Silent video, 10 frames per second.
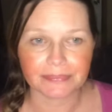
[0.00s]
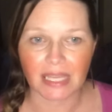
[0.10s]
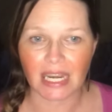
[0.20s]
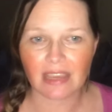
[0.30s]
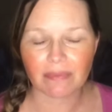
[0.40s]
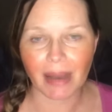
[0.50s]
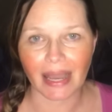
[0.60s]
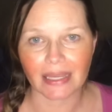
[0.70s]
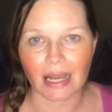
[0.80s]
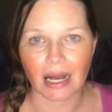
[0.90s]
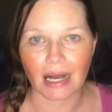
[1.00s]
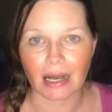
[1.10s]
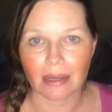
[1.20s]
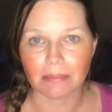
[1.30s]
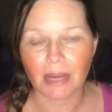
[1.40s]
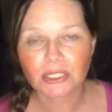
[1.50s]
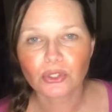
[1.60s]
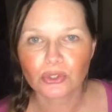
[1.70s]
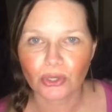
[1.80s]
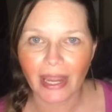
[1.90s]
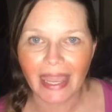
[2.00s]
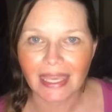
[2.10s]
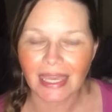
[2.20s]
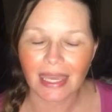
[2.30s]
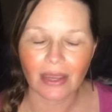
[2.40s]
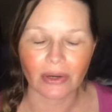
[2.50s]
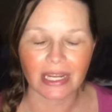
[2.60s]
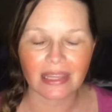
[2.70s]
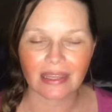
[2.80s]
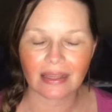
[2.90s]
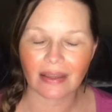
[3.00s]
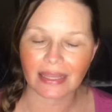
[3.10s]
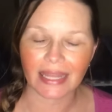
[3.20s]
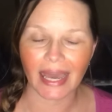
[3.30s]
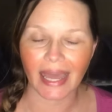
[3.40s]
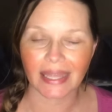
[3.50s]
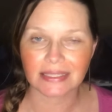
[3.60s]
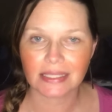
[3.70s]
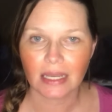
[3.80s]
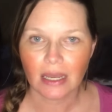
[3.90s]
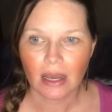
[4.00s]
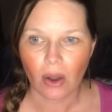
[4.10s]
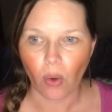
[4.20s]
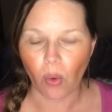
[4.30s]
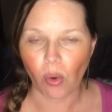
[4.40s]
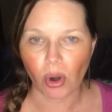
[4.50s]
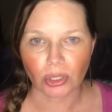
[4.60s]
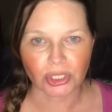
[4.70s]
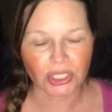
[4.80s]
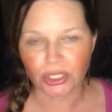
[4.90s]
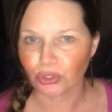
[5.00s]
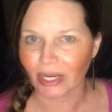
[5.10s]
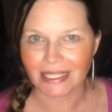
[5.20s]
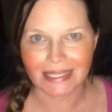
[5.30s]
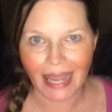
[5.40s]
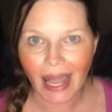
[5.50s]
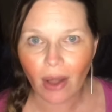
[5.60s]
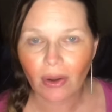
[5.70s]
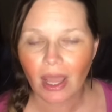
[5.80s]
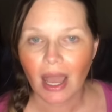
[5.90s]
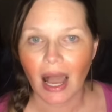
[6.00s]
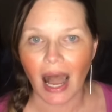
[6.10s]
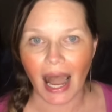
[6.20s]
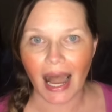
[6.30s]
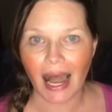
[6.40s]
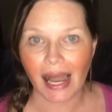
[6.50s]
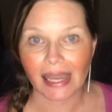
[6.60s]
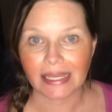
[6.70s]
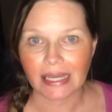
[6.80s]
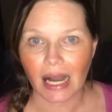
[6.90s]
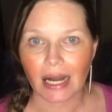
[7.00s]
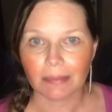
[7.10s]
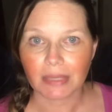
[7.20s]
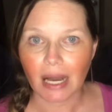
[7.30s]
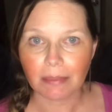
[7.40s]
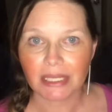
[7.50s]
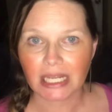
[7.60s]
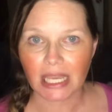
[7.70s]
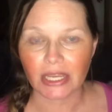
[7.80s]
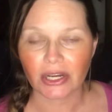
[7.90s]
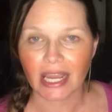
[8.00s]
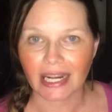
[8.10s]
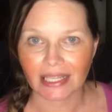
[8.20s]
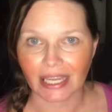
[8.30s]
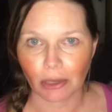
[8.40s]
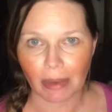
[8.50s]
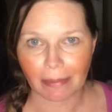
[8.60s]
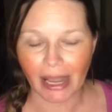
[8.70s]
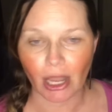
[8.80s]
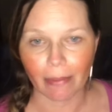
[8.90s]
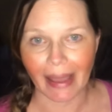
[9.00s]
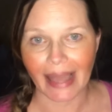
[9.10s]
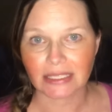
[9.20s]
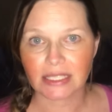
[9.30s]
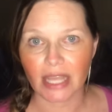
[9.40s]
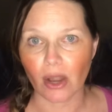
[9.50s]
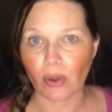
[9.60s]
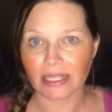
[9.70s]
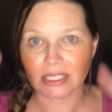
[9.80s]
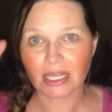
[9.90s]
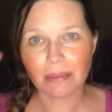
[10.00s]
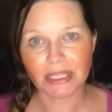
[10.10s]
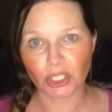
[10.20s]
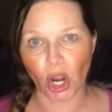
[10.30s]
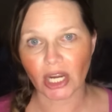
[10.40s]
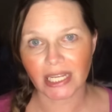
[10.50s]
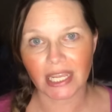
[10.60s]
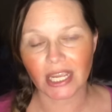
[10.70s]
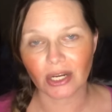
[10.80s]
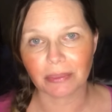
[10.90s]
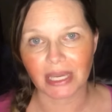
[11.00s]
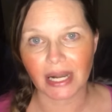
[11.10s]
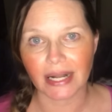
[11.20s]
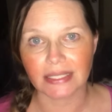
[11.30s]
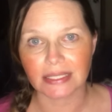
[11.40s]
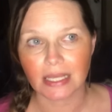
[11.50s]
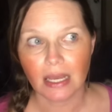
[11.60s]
any of my muscles are achy or anything like that, or just stressed out. I come in here and I lay on my biomat. So it's going to be dark in here because